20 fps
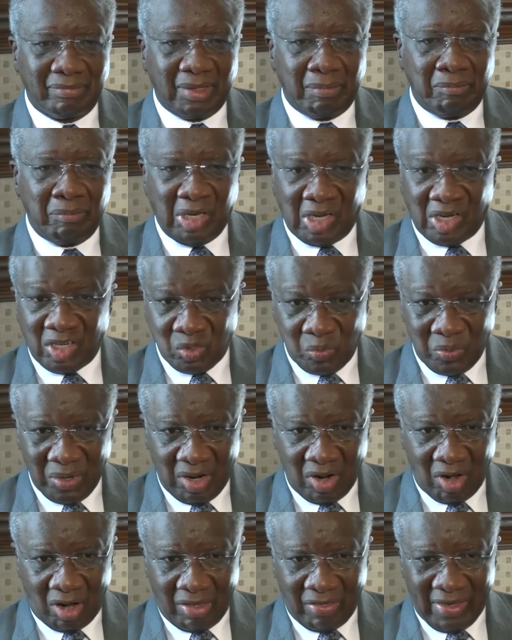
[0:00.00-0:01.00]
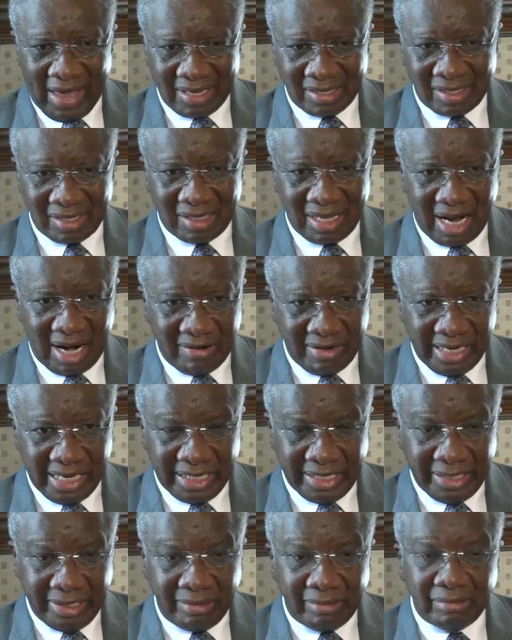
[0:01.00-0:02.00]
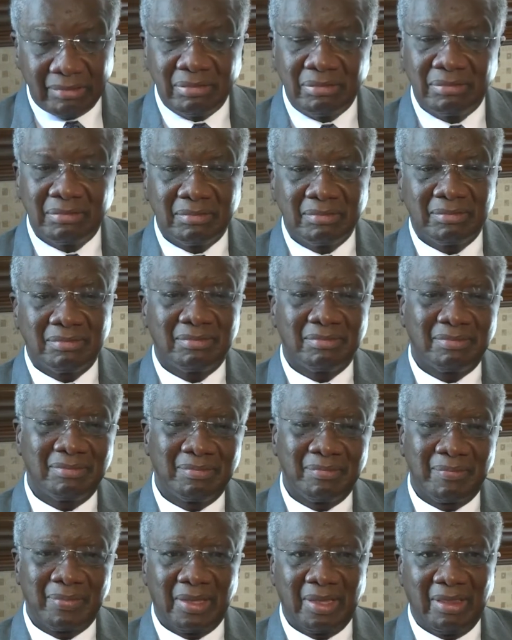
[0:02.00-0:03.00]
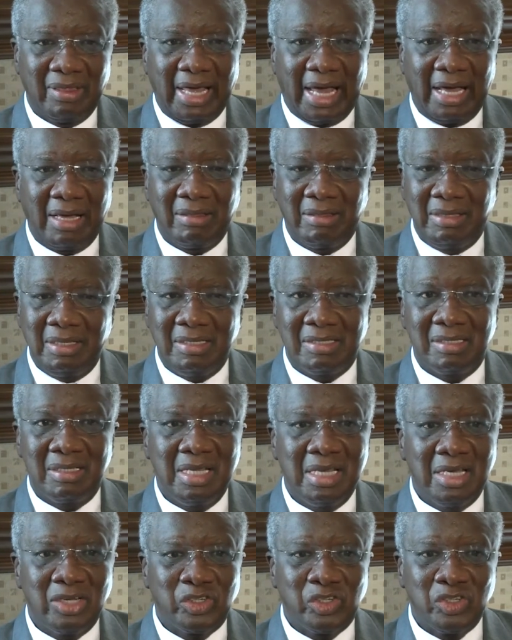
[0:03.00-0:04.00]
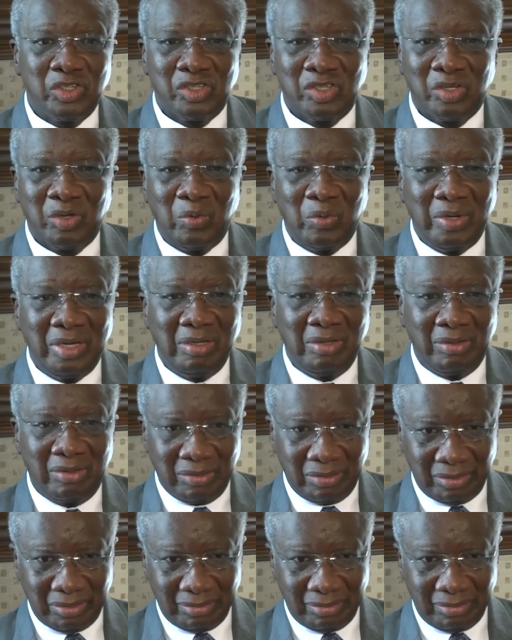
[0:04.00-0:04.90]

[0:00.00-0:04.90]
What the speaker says: because we're not that starry-eyed, that these nations are going to